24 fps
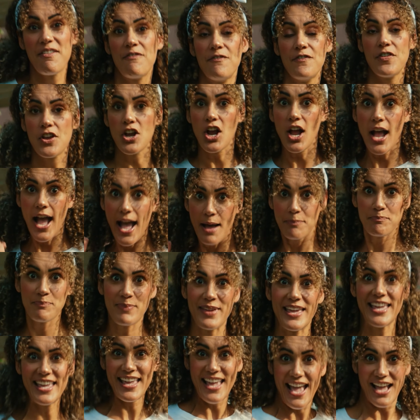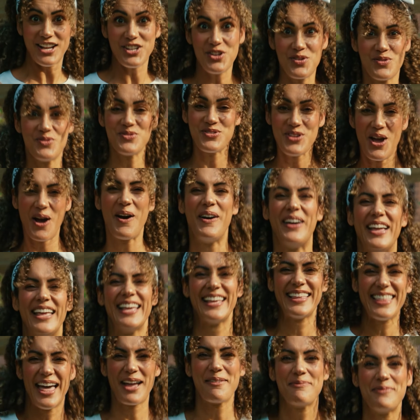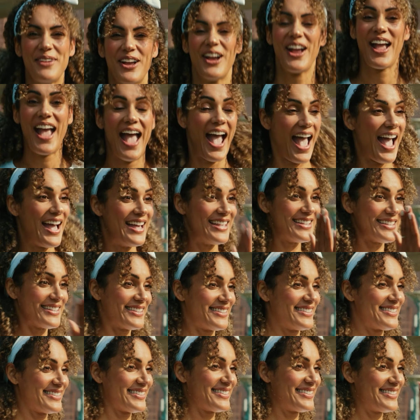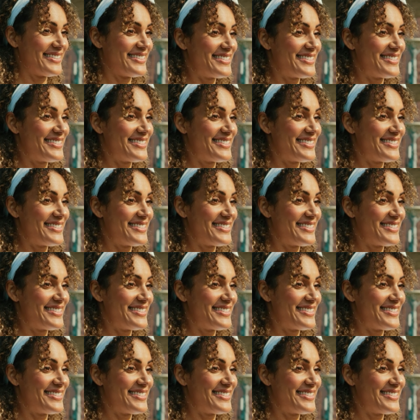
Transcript: If you're happy and you know it, clap your hands.